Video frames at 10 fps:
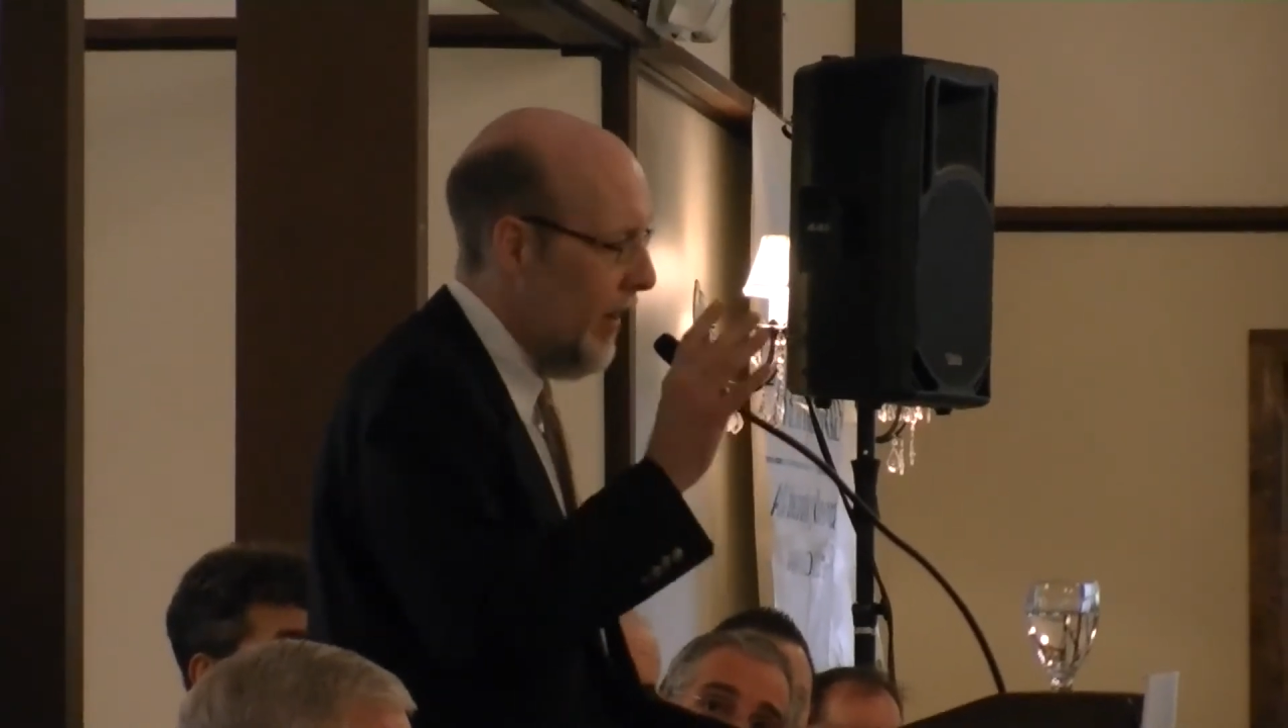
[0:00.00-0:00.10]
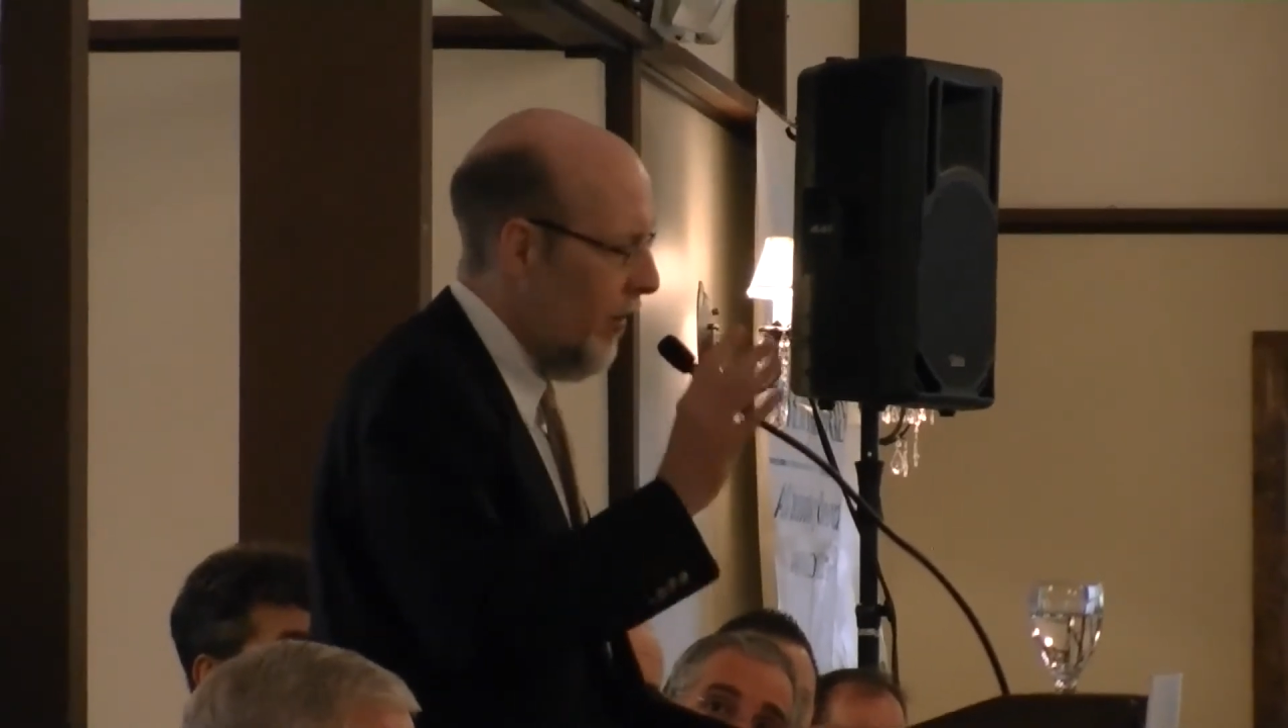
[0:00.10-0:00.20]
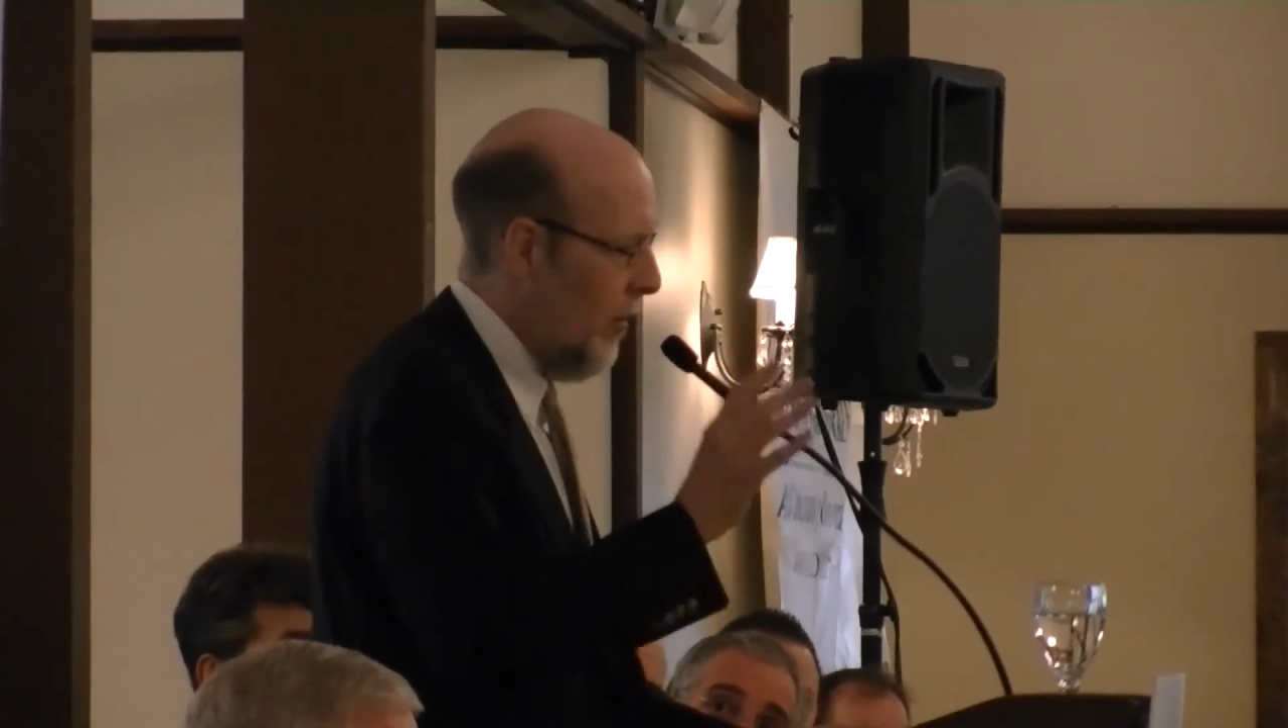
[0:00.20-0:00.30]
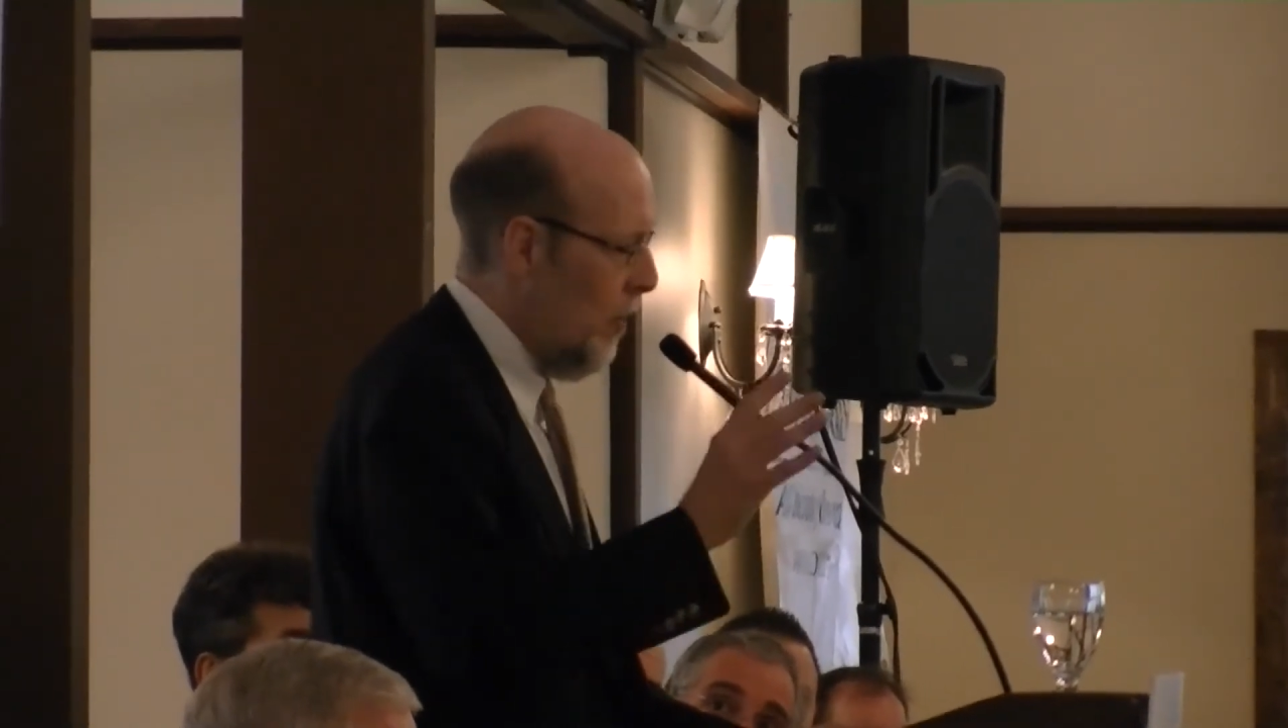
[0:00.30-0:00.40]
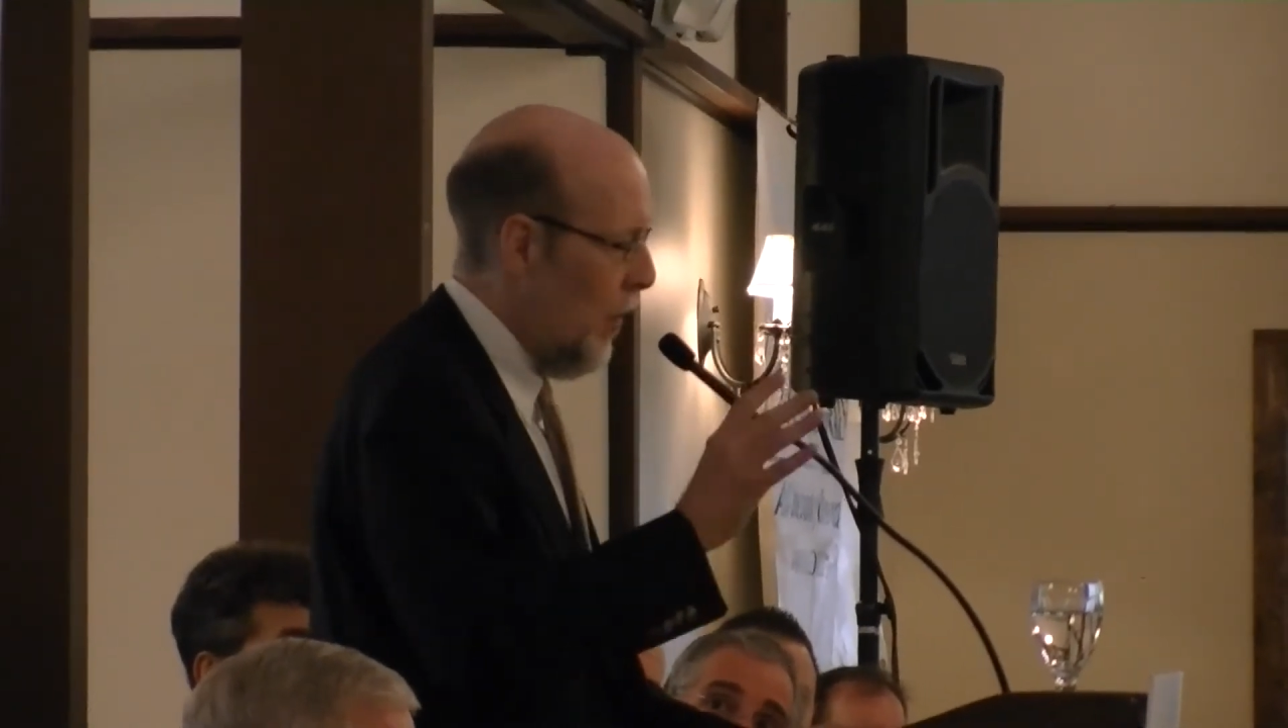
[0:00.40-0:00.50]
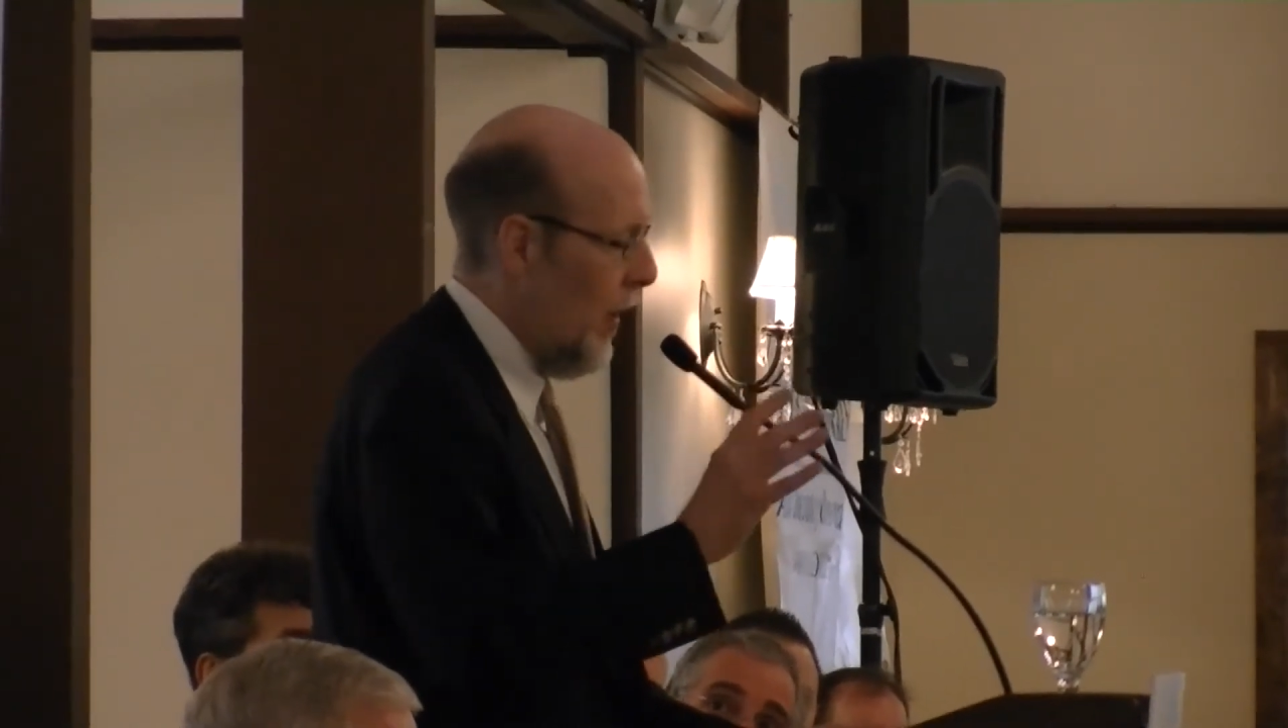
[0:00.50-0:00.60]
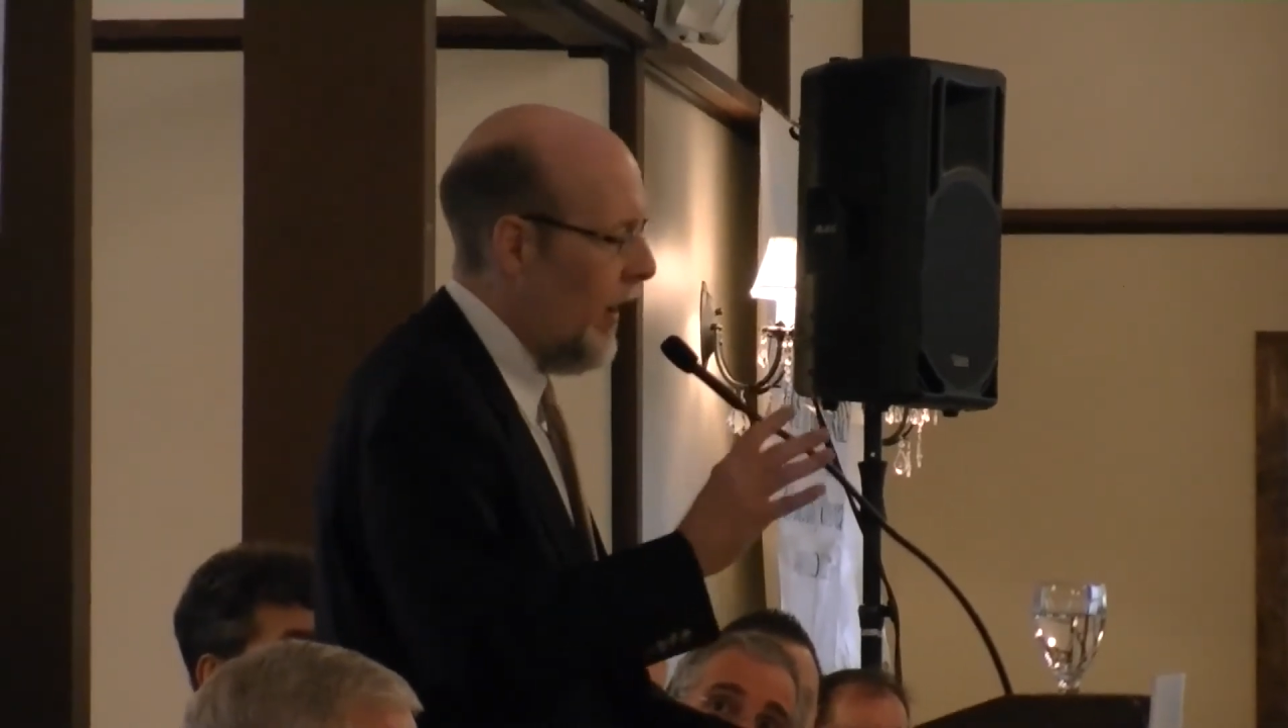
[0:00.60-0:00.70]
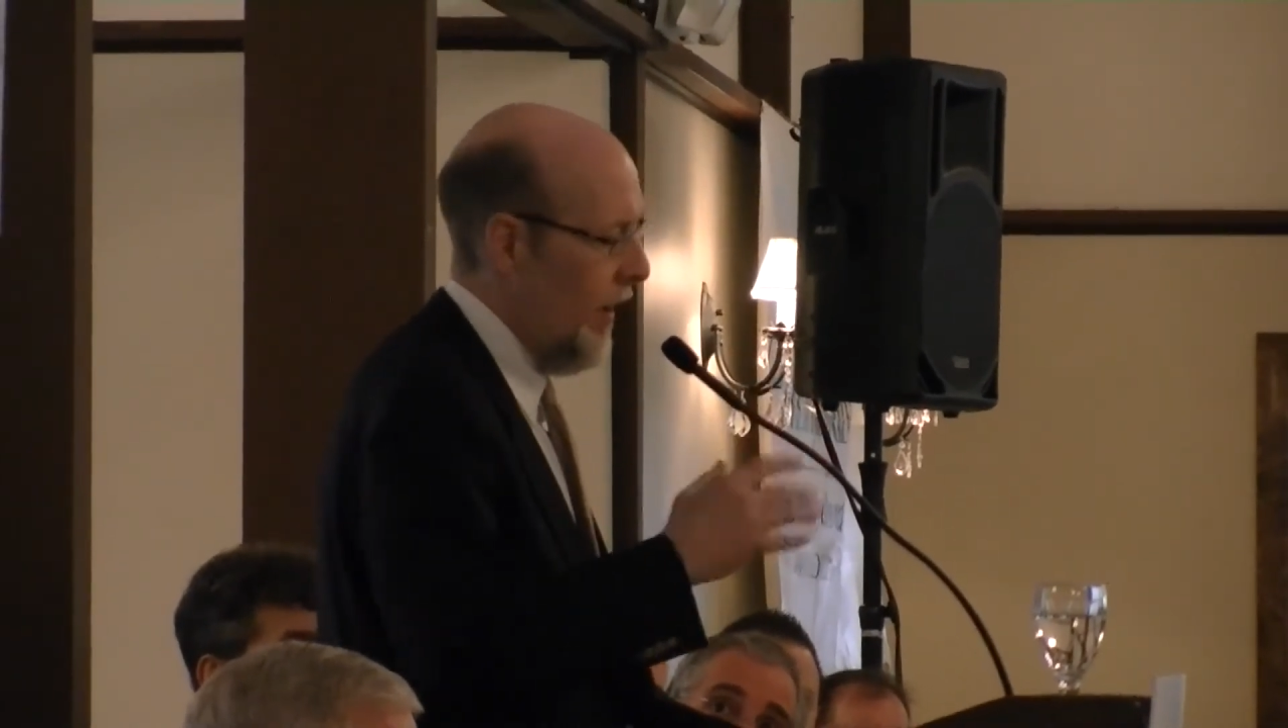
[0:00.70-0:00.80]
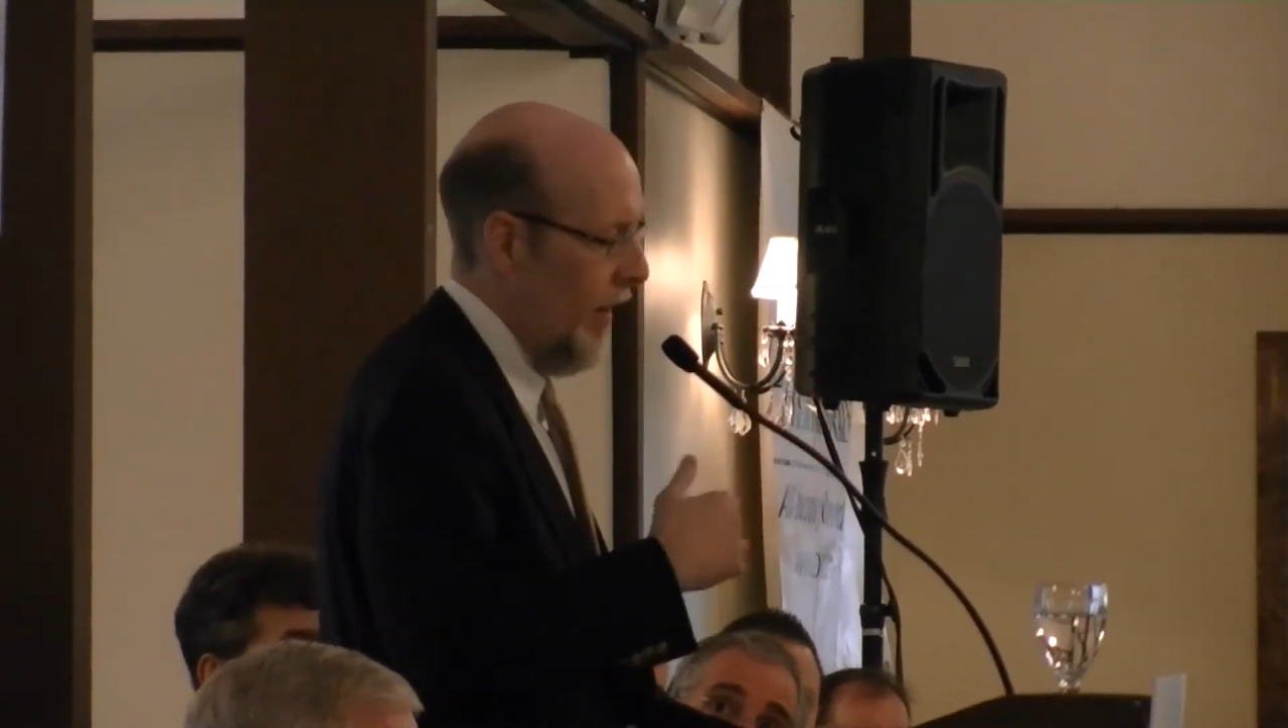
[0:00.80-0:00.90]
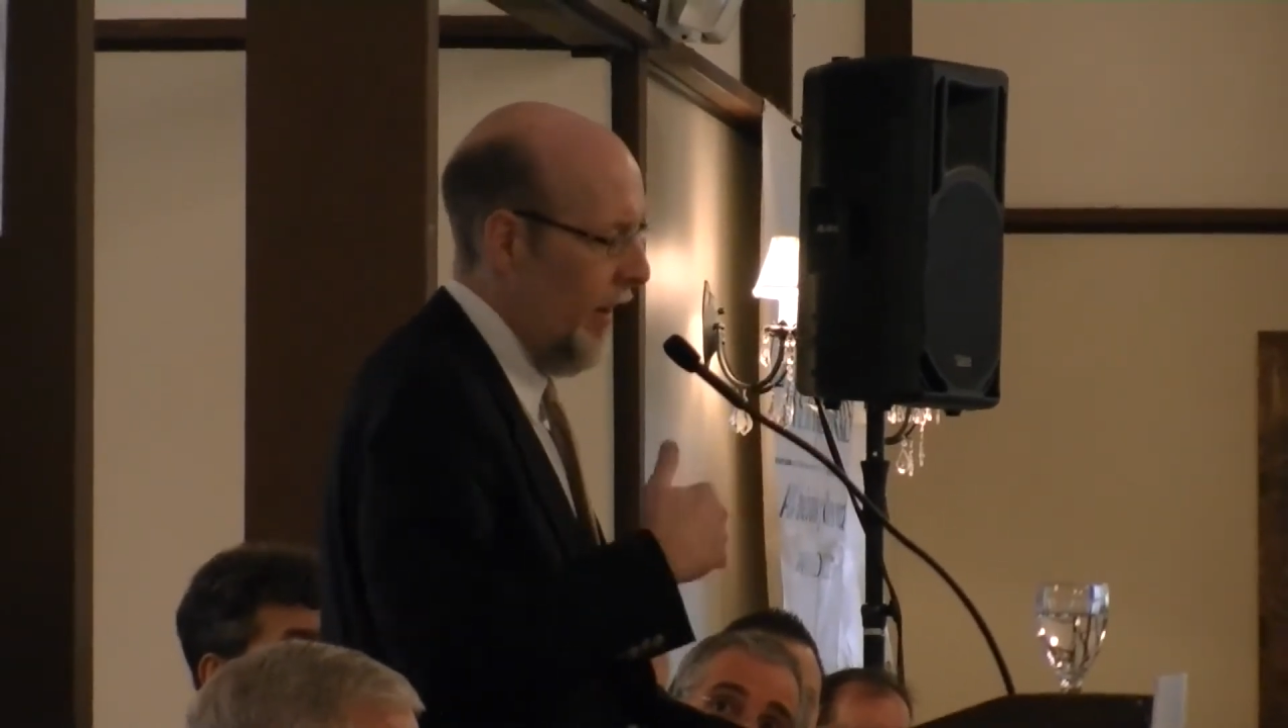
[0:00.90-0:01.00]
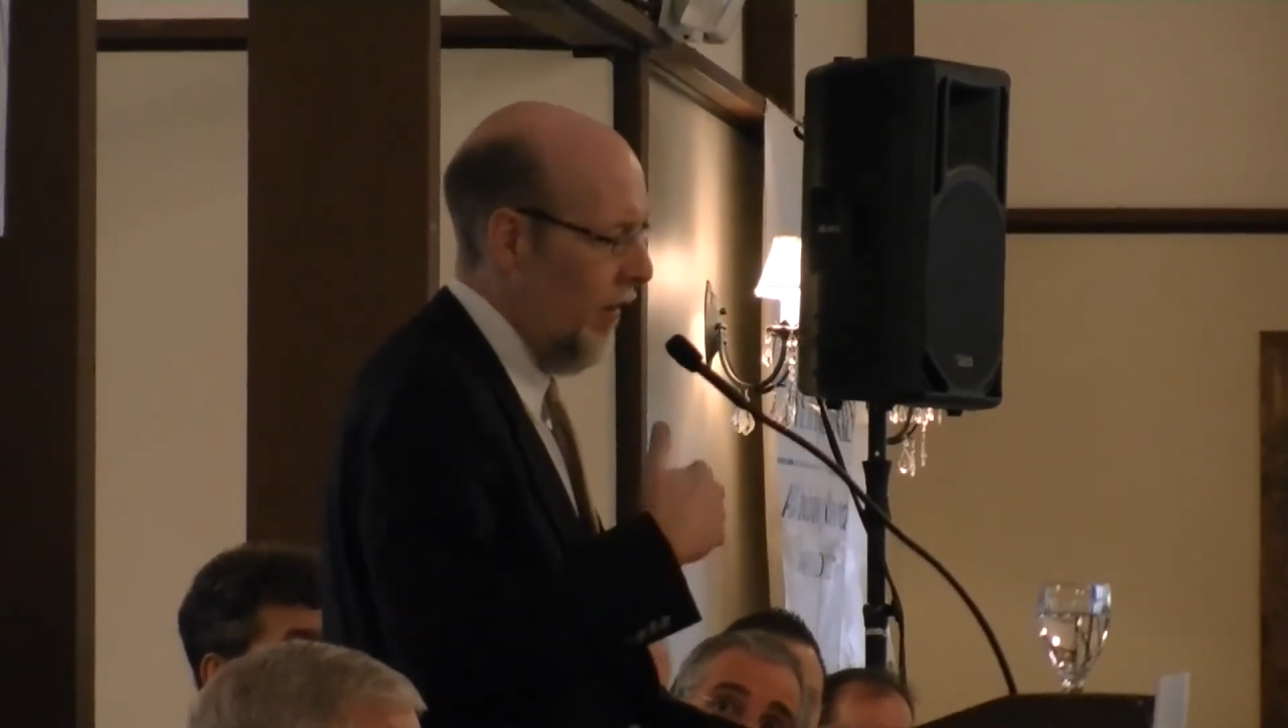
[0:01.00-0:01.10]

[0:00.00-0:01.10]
at some point, and